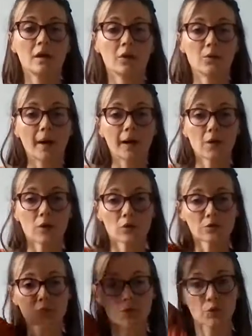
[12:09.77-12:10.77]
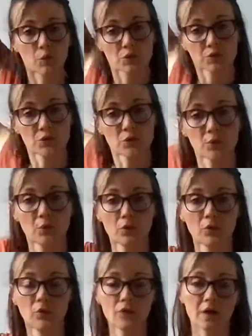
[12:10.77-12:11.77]
You might also want to
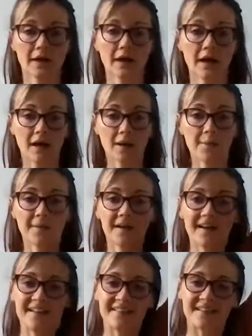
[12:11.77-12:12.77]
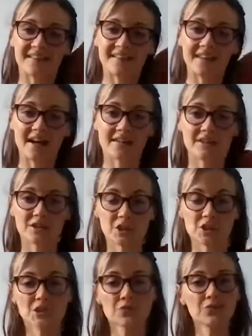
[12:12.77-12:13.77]
move one arm and then the other
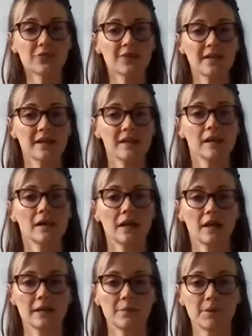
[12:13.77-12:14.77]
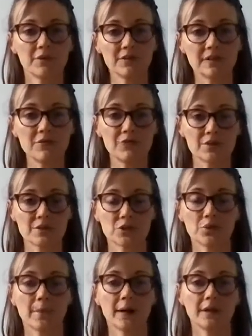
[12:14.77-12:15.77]
just to feel a little bit of a difference.
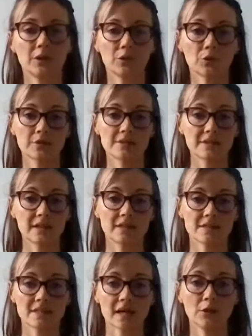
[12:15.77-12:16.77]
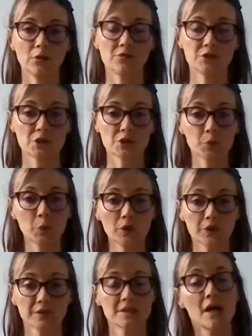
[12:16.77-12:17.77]
You might notice that the side you've just
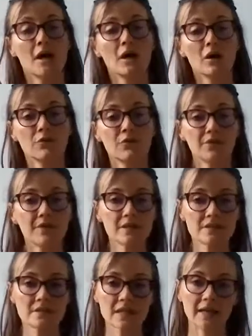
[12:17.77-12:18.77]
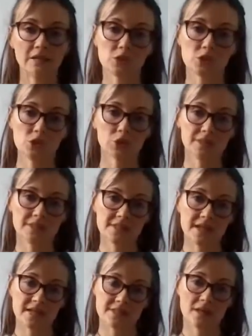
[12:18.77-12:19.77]
worked feels like the shoulders
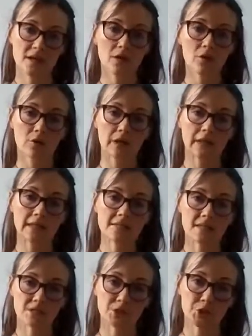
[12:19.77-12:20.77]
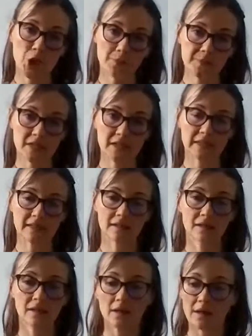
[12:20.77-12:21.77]
has released, has dropped a
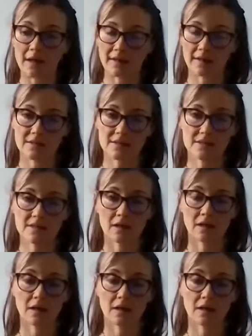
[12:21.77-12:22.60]
little, and it's